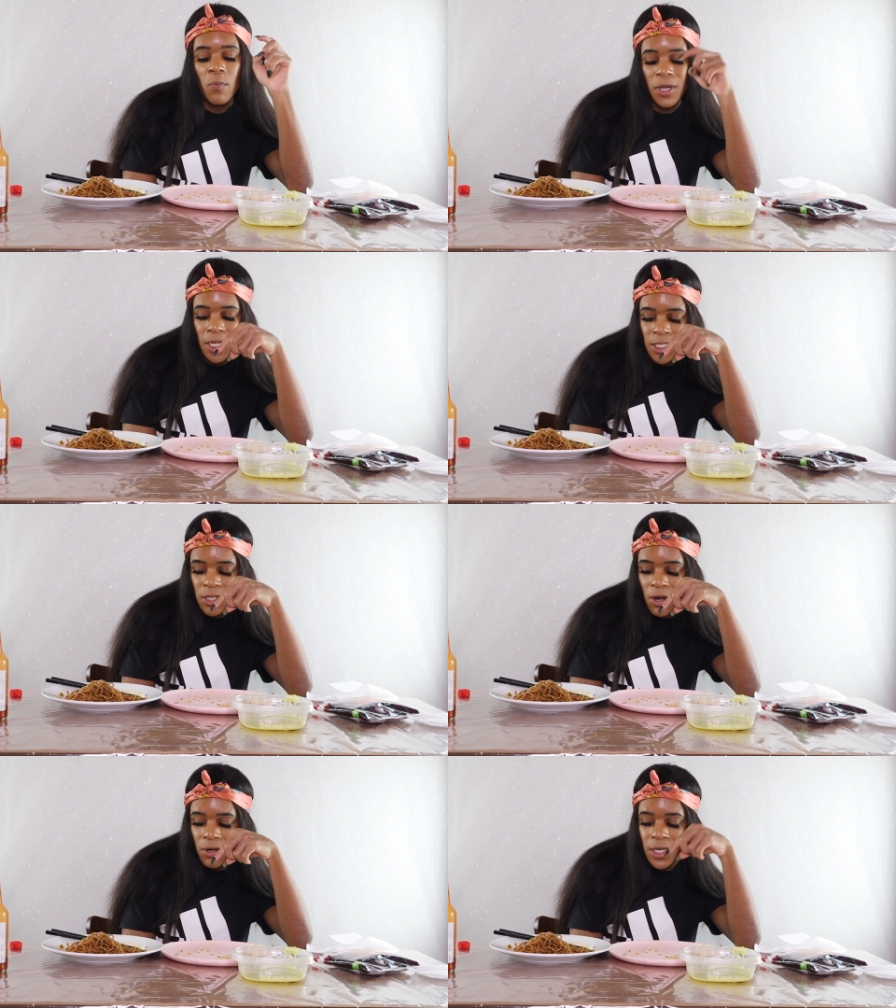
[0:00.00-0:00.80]
please
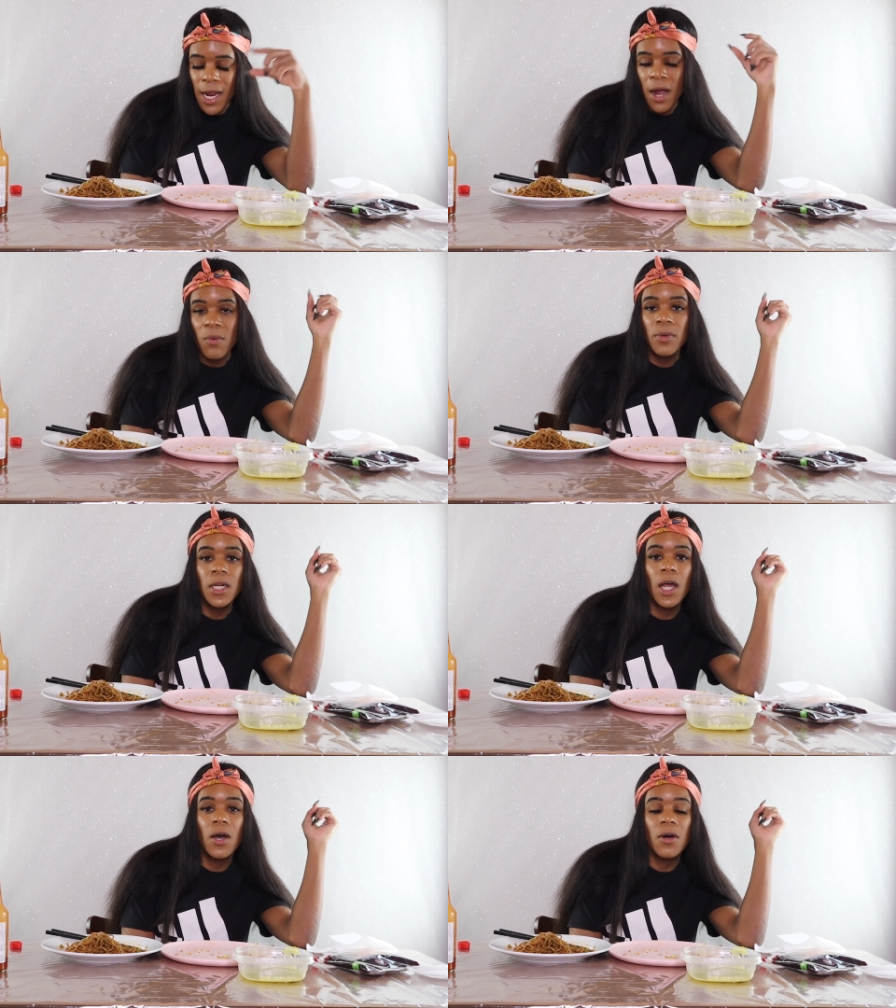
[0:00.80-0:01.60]
go down
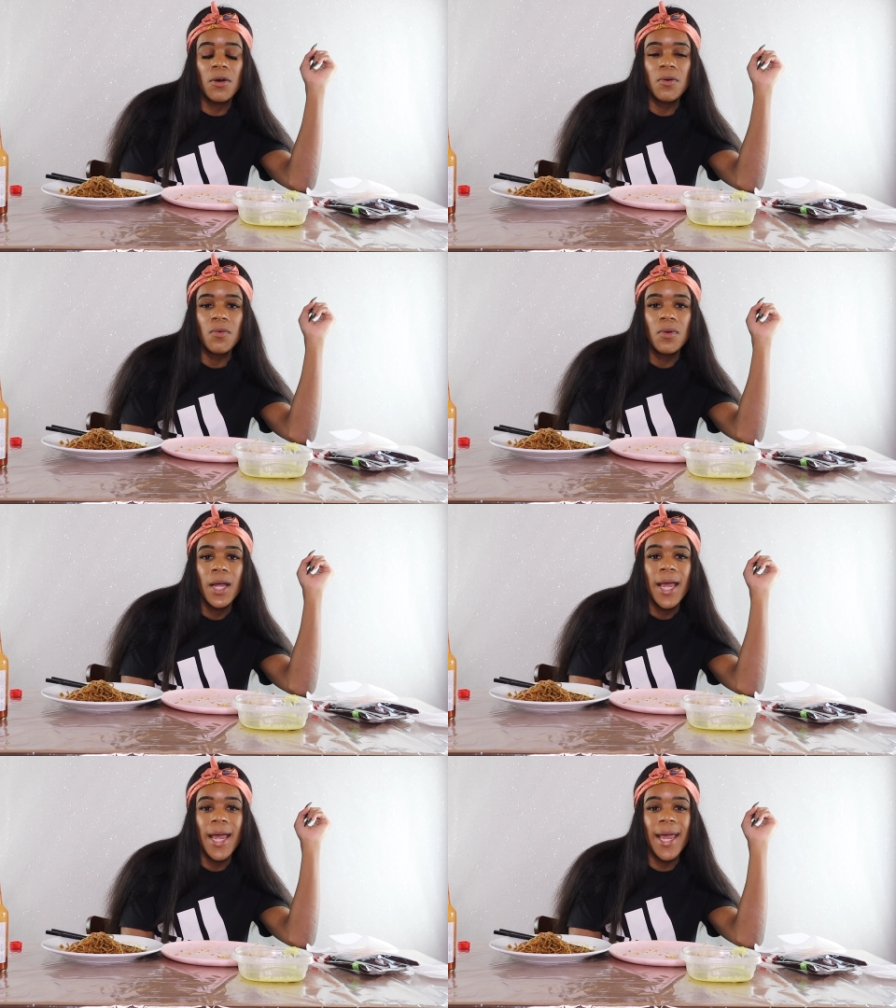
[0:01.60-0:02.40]
below
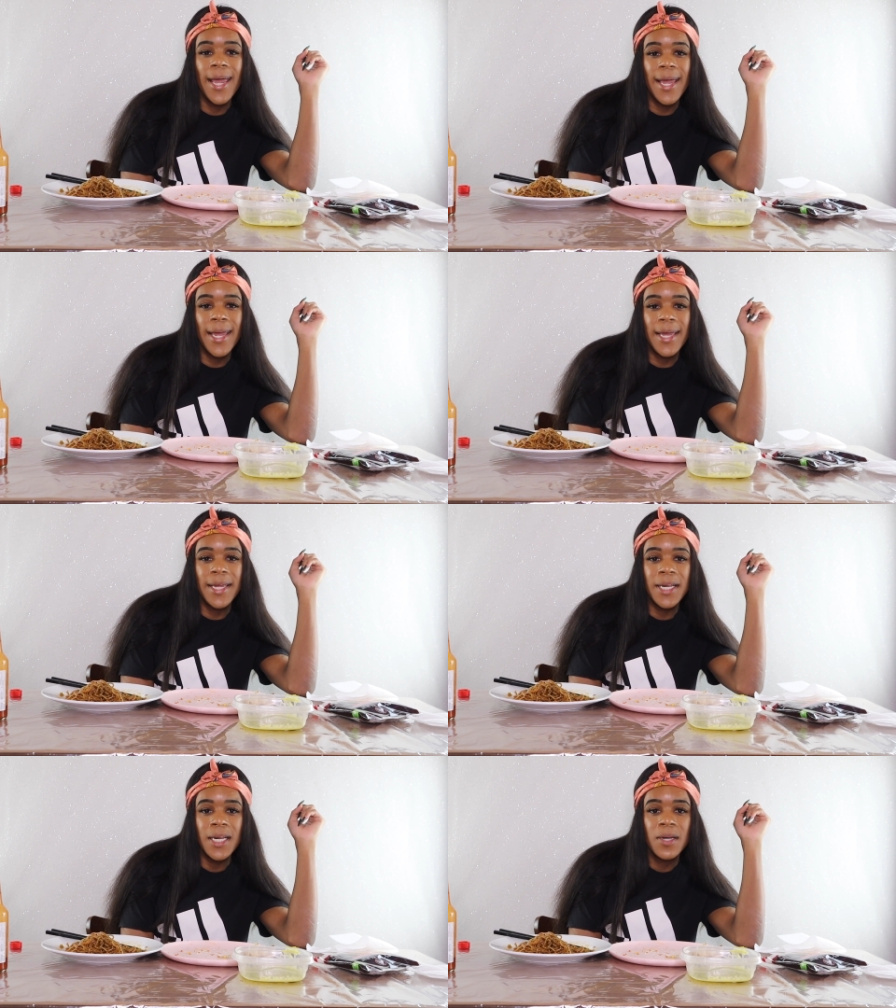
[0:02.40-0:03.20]

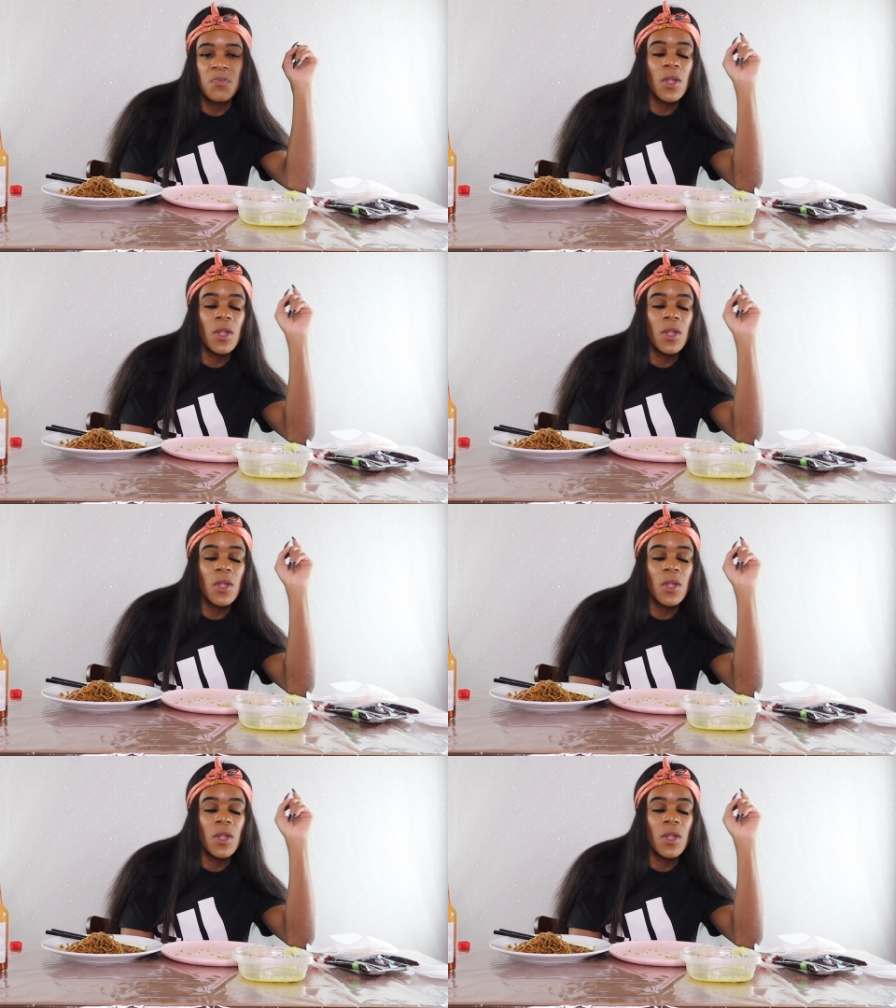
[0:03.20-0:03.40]
and